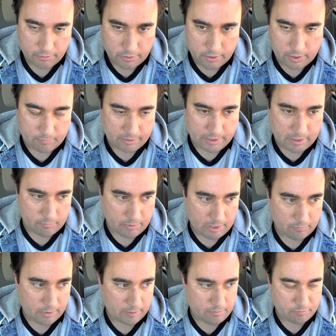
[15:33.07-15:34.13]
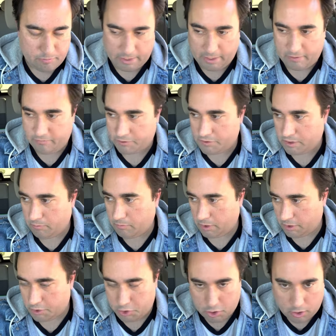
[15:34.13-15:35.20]
I mean, I might be paying for
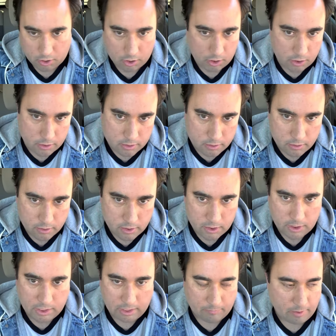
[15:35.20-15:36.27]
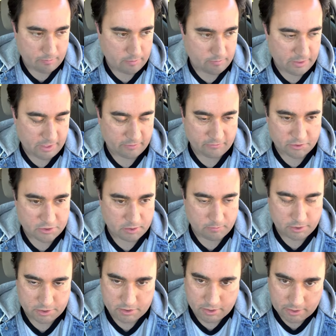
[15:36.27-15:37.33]
somebody's car. I might be paying for
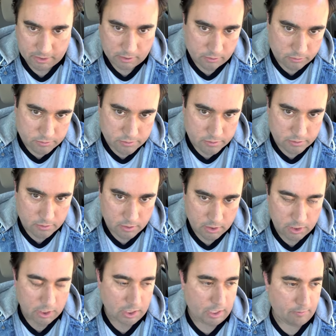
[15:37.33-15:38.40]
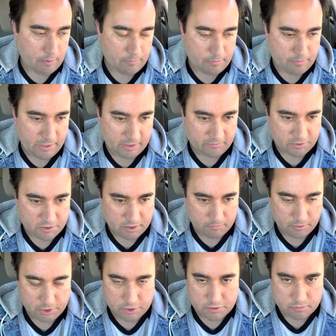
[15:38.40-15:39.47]
somebody's house. I might be paying for
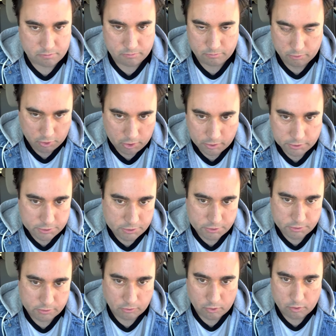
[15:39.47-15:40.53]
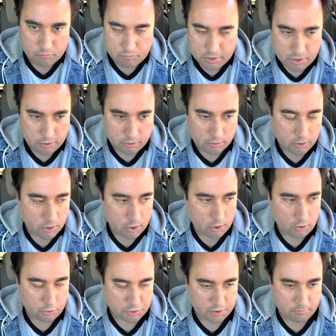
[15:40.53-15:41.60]
somebody's lunch or a meal
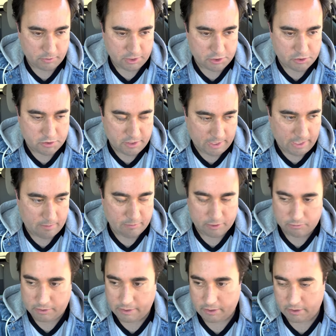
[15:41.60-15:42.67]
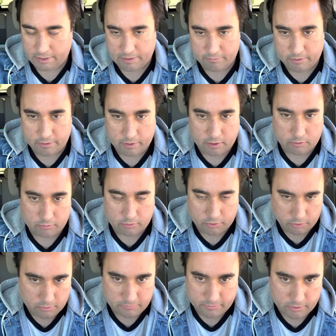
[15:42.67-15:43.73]
or somebody's diamond ring they're giving their
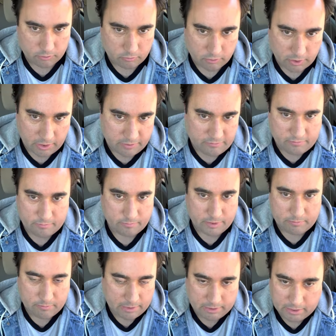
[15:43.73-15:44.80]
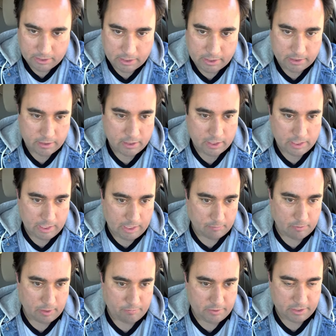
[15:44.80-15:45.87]
girlfriend or wife. I mean, my God, I
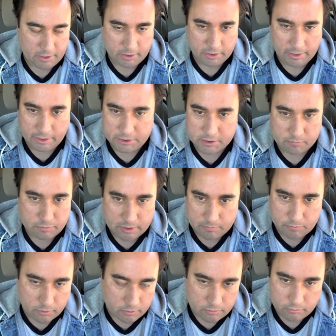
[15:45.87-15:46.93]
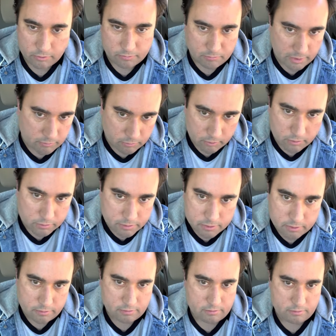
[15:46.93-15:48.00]
might be engaging people with my
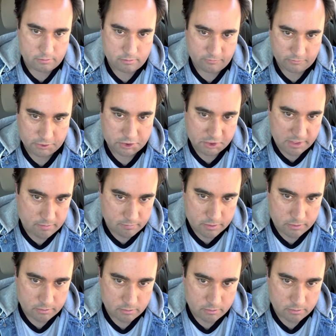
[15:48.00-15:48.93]
royalties for Shenmue,